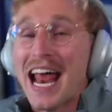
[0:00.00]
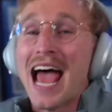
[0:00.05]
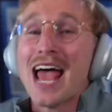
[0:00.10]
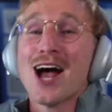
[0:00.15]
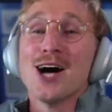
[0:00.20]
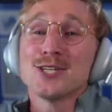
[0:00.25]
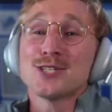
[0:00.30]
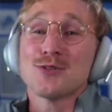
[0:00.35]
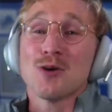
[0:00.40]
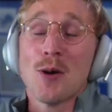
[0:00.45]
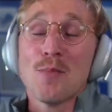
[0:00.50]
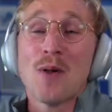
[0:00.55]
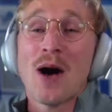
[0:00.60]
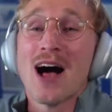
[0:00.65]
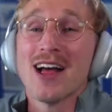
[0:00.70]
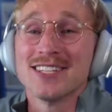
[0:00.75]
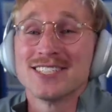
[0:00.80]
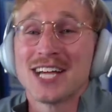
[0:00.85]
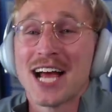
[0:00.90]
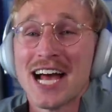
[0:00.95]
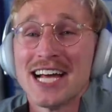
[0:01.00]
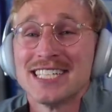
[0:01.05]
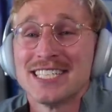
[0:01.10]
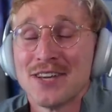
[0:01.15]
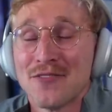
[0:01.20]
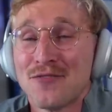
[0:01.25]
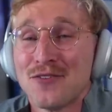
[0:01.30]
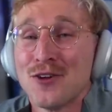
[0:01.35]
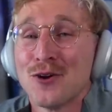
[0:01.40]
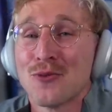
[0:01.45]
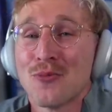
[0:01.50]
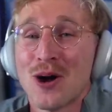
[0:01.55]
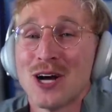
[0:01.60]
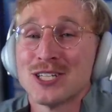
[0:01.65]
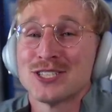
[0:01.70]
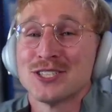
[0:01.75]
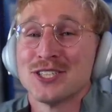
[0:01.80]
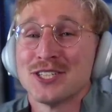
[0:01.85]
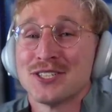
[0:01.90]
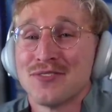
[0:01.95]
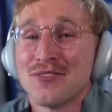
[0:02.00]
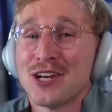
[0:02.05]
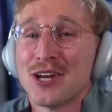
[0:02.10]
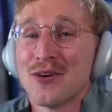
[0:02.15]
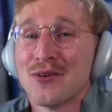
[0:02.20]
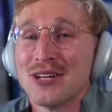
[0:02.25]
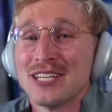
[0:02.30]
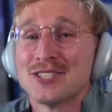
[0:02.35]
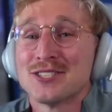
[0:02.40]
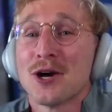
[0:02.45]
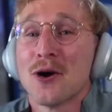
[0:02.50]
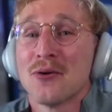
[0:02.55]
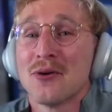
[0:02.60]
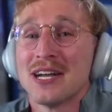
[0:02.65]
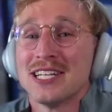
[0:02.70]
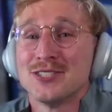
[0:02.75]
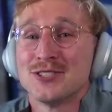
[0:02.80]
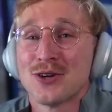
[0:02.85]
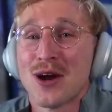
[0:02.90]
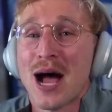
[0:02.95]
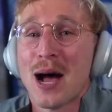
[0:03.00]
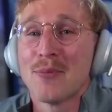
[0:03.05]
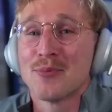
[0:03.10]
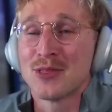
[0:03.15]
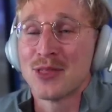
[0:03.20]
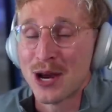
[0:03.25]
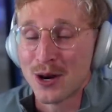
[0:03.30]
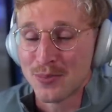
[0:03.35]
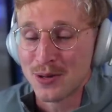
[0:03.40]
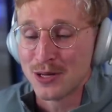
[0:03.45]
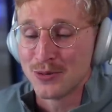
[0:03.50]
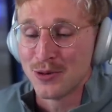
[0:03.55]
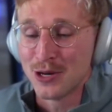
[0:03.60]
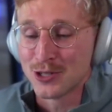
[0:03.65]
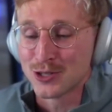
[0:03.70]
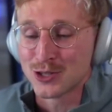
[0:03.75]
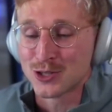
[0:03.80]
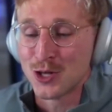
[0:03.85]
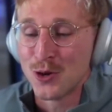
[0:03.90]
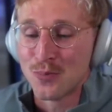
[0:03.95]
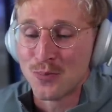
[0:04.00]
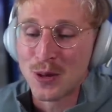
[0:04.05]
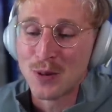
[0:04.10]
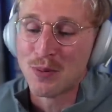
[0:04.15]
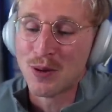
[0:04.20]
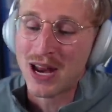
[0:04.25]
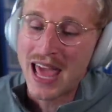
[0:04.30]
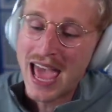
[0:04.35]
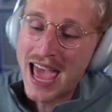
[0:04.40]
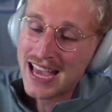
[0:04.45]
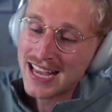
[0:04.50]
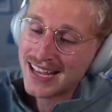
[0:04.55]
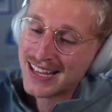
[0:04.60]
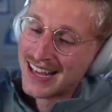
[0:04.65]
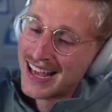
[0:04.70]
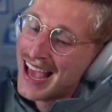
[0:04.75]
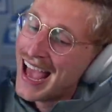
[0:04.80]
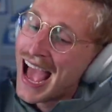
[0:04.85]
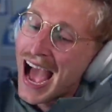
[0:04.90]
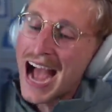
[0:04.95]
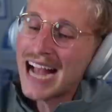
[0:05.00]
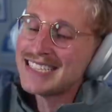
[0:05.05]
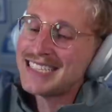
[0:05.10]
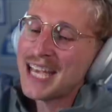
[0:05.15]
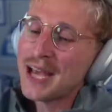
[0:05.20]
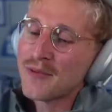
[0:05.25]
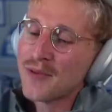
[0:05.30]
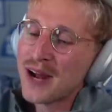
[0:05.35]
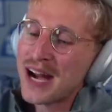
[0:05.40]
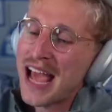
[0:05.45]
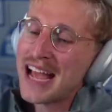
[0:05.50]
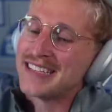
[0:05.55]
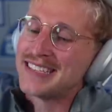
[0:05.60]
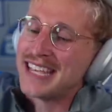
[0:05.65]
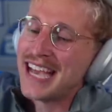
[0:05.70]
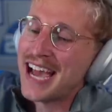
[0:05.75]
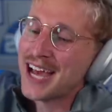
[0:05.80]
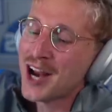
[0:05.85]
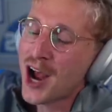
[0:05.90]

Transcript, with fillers: I also apologize if you're watching this video and it's already dropped. That'll be real stupid. But hey, I did what I did.